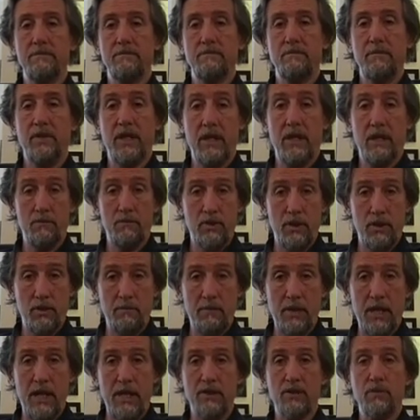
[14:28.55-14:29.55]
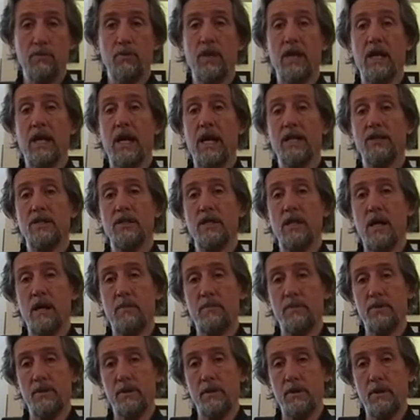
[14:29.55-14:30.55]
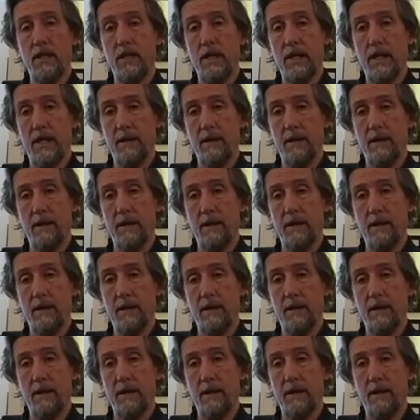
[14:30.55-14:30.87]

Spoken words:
becomes your best re-election opportunity.